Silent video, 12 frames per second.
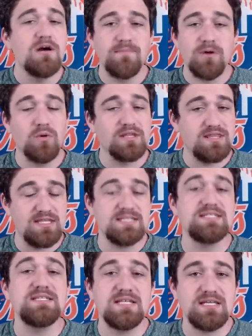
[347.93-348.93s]
But what
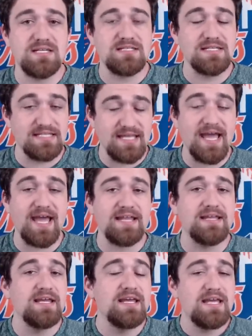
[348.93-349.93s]
this is,
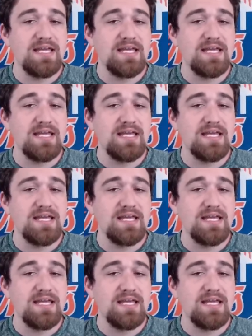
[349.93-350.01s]
again,